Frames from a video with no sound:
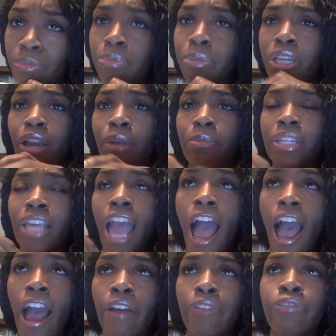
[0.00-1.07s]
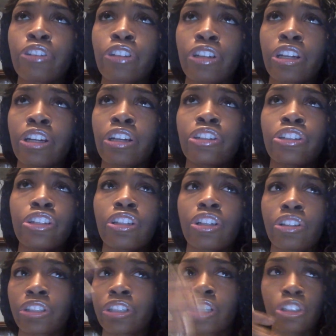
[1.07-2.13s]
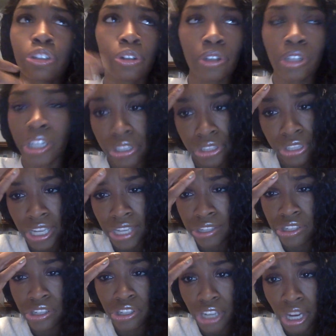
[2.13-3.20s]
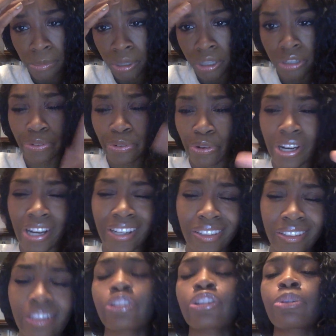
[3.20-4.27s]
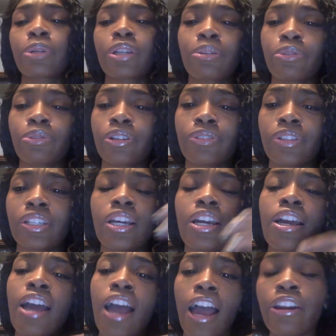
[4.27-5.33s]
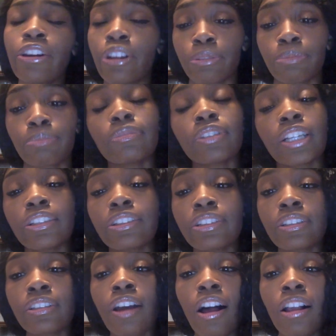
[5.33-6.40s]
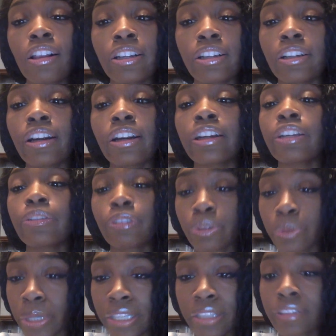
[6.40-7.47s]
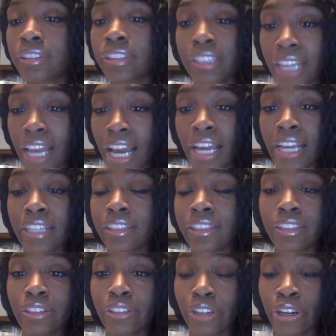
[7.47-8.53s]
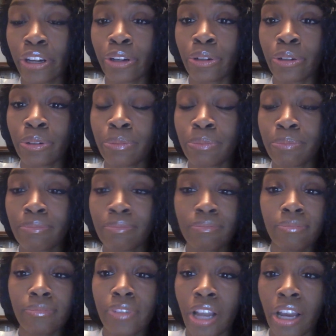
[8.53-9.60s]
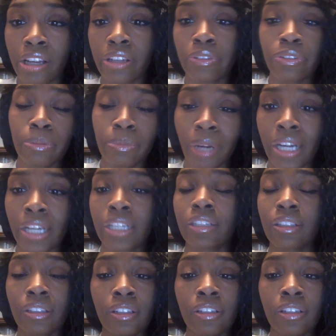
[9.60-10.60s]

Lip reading: becomes after she learns to control and she gets the gem on her forehead and then she becomes Raven. I don't know. Let's just call it her evil twin decides, you know, knock if you buck,